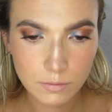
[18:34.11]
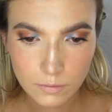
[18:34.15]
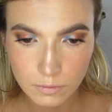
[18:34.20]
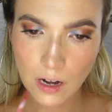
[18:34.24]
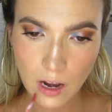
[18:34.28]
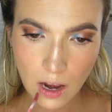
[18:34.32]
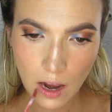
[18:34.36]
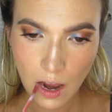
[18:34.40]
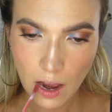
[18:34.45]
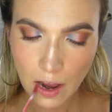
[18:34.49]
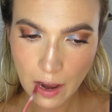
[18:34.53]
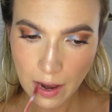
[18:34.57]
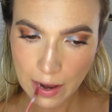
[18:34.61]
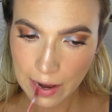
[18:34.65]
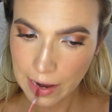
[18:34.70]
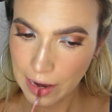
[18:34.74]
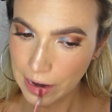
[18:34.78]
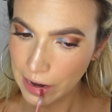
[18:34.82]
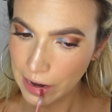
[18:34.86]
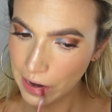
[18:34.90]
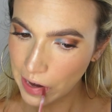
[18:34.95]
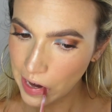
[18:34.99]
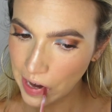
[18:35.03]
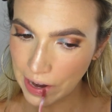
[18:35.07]

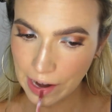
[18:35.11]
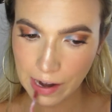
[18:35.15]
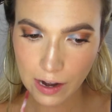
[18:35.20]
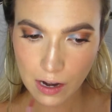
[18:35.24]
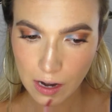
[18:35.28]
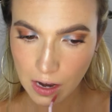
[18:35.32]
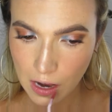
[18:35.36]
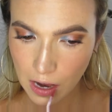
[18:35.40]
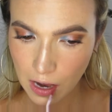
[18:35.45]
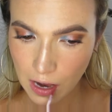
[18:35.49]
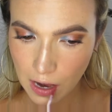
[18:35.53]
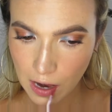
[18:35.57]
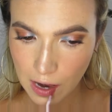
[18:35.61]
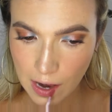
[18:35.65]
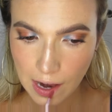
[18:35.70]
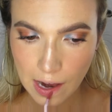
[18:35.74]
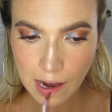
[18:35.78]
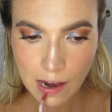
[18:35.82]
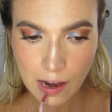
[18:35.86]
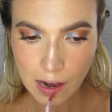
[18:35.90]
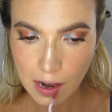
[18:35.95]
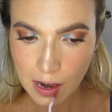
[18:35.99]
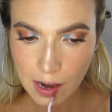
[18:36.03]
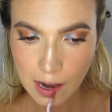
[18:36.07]
Vanilla. This is
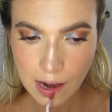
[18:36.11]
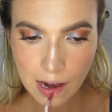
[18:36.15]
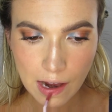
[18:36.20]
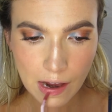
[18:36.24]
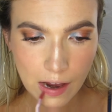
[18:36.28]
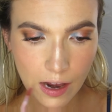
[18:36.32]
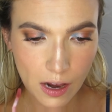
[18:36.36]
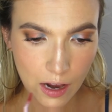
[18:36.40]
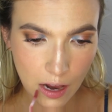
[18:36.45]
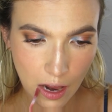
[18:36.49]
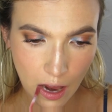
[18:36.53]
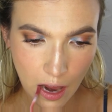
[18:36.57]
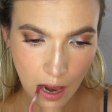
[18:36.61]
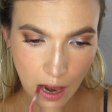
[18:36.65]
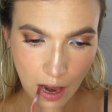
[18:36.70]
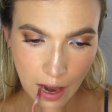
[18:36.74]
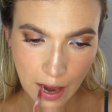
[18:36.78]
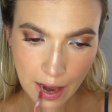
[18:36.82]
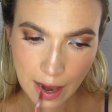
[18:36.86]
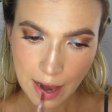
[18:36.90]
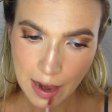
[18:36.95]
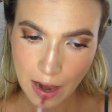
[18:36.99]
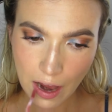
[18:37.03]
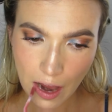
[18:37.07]
ABH Cosmetics
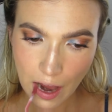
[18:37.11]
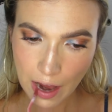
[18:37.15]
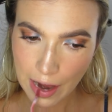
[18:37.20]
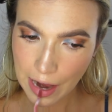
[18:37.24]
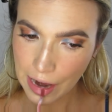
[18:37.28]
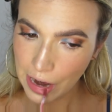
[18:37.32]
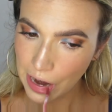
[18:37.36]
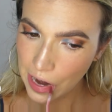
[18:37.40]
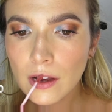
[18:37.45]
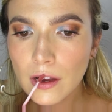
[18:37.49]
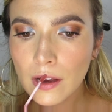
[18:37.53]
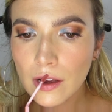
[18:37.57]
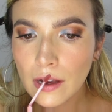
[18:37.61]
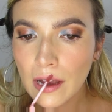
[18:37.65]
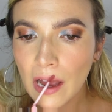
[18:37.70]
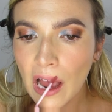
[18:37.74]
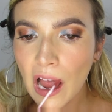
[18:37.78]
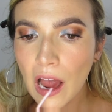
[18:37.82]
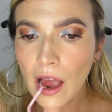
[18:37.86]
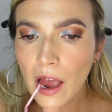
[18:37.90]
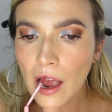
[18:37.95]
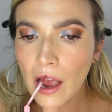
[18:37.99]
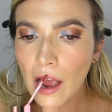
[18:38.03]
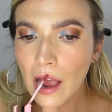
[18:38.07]
Liquid Linen
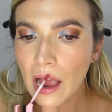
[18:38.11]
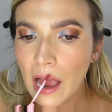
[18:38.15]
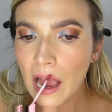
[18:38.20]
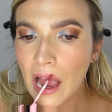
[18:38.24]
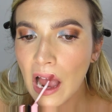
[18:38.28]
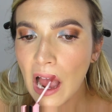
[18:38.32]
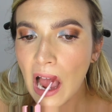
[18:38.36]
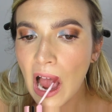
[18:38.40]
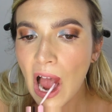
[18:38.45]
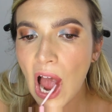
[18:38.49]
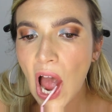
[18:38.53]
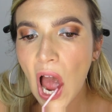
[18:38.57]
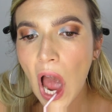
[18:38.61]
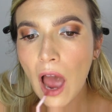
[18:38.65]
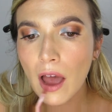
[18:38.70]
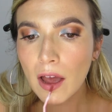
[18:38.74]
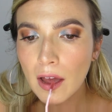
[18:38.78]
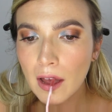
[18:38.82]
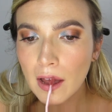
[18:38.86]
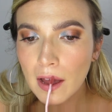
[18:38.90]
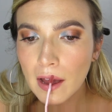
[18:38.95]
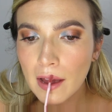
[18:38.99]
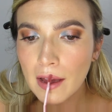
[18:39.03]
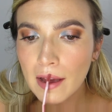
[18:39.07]
Lipstick. And these
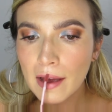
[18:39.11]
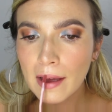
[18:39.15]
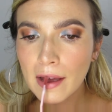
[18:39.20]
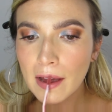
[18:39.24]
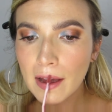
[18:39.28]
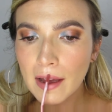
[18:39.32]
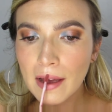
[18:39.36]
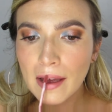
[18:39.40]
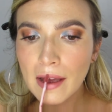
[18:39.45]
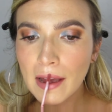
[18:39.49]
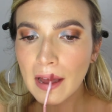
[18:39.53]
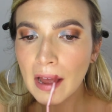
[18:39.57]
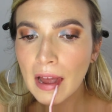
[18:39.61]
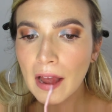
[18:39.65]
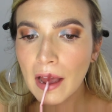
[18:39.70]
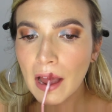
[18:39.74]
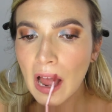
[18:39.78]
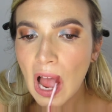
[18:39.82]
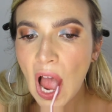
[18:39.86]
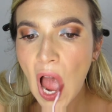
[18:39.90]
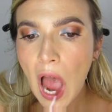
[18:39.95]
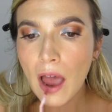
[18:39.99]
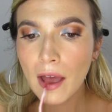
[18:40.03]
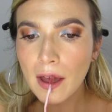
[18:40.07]
liquid lipsticks
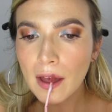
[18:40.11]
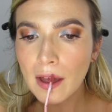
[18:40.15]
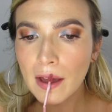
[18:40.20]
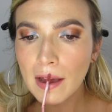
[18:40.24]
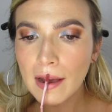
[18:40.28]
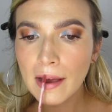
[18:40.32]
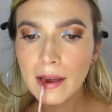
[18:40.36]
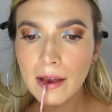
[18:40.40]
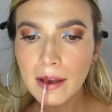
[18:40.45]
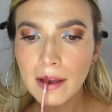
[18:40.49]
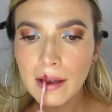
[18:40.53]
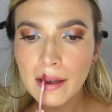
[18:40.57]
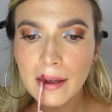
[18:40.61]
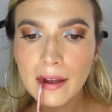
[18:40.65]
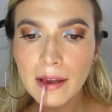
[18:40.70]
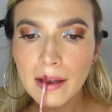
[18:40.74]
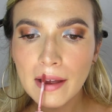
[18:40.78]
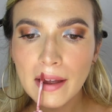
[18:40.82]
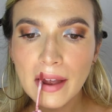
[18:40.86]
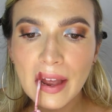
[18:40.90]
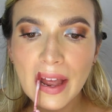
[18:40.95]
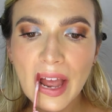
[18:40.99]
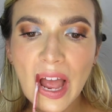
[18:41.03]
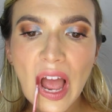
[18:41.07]
are pretty
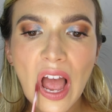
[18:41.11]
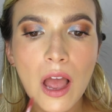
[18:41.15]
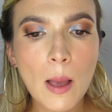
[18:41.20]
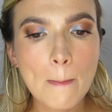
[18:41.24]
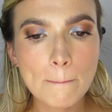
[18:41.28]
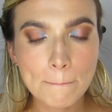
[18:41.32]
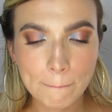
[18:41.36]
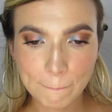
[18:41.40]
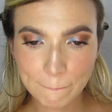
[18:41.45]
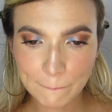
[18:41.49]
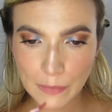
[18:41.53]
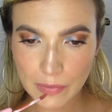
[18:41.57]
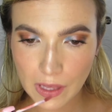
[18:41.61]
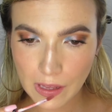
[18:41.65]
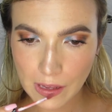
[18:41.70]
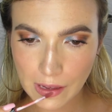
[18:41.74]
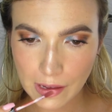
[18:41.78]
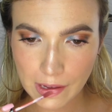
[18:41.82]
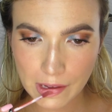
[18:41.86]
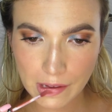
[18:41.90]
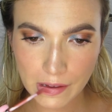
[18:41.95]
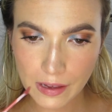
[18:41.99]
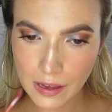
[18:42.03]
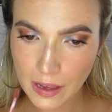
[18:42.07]
long
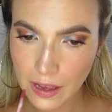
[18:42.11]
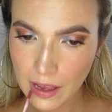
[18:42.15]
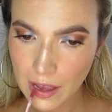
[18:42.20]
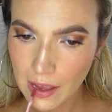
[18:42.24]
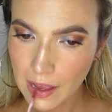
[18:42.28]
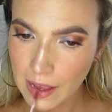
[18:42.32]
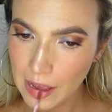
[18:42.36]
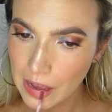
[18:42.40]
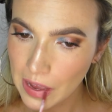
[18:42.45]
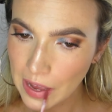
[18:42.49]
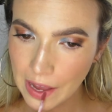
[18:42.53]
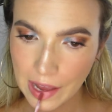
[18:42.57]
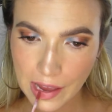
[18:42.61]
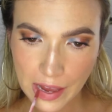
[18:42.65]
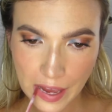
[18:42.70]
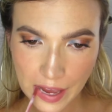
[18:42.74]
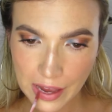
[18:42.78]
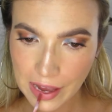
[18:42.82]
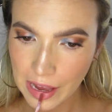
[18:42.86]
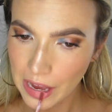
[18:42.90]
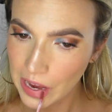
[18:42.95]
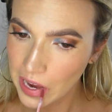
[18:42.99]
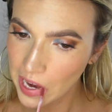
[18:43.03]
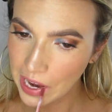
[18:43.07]
lasting. They will definitely
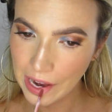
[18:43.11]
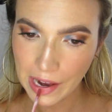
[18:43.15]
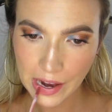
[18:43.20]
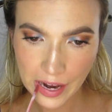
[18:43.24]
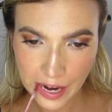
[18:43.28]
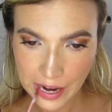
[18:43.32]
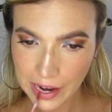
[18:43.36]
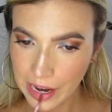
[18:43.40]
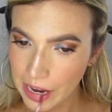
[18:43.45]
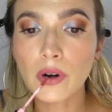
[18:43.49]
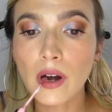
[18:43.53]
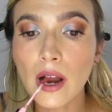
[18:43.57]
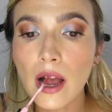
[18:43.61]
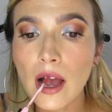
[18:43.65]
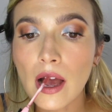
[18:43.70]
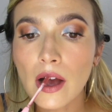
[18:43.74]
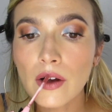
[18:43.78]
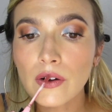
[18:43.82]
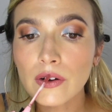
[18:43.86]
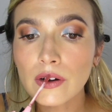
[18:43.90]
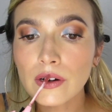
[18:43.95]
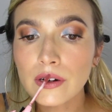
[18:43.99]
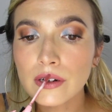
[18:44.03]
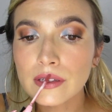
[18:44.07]
stay on for
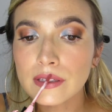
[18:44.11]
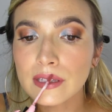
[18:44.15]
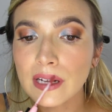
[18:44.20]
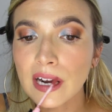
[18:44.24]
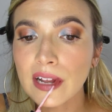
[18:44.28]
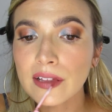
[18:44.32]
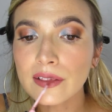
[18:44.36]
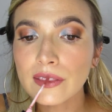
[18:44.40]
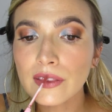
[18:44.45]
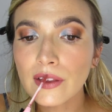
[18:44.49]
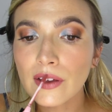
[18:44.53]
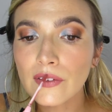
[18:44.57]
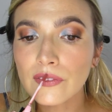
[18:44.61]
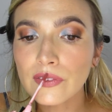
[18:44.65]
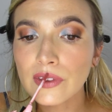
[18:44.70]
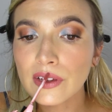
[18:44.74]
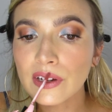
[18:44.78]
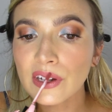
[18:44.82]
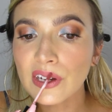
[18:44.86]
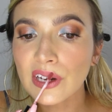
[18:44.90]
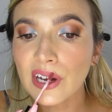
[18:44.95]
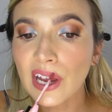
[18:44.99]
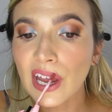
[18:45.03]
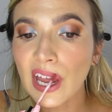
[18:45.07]
hours. And I love
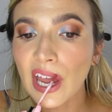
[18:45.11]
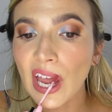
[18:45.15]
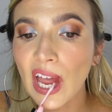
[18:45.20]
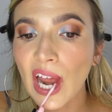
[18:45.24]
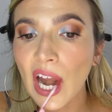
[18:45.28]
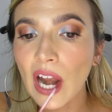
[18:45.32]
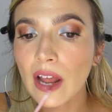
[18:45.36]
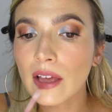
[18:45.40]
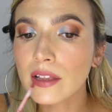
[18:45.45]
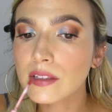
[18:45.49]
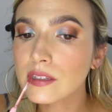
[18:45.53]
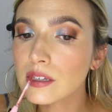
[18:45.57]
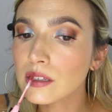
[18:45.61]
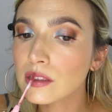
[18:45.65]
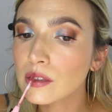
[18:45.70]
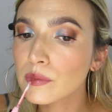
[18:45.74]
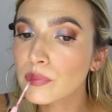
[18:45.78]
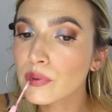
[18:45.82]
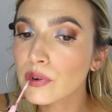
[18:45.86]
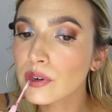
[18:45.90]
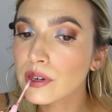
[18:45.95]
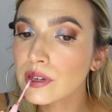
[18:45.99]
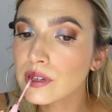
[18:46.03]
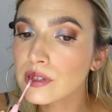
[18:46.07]
this shade. It's like the
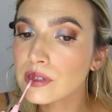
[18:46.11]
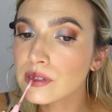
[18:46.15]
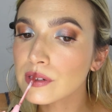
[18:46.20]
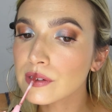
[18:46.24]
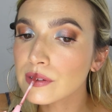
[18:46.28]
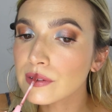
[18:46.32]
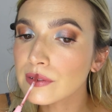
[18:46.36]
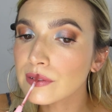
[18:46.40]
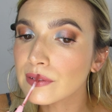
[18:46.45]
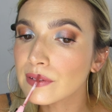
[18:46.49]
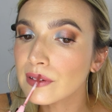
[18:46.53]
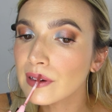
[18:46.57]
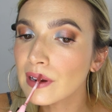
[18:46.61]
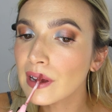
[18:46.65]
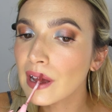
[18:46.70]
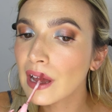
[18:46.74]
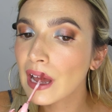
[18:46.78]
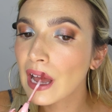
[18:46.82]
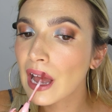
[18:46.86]
prettiest nude.